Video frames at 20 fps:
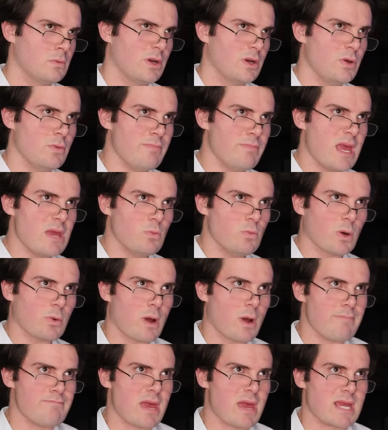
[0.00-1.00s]
do you mean, what do
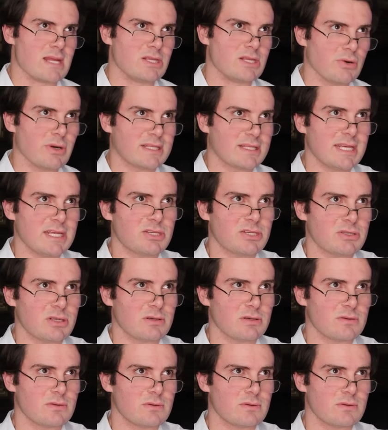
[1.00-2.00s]
I mean? You're a teacher...
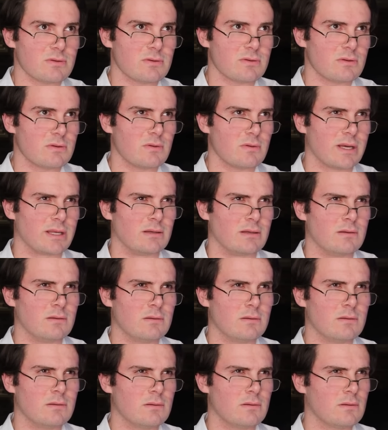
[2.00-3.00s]
Wait,
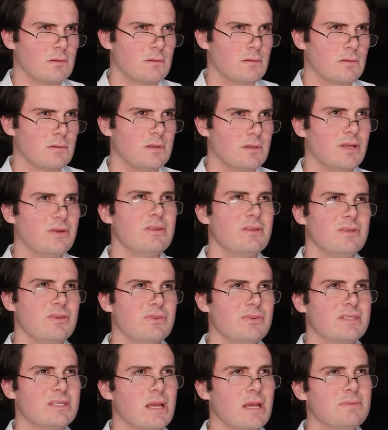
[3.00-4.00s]
you're the new
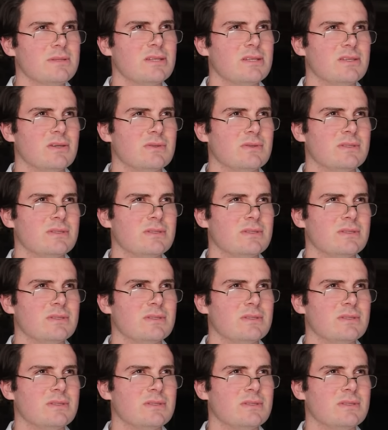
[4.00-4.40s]
substitute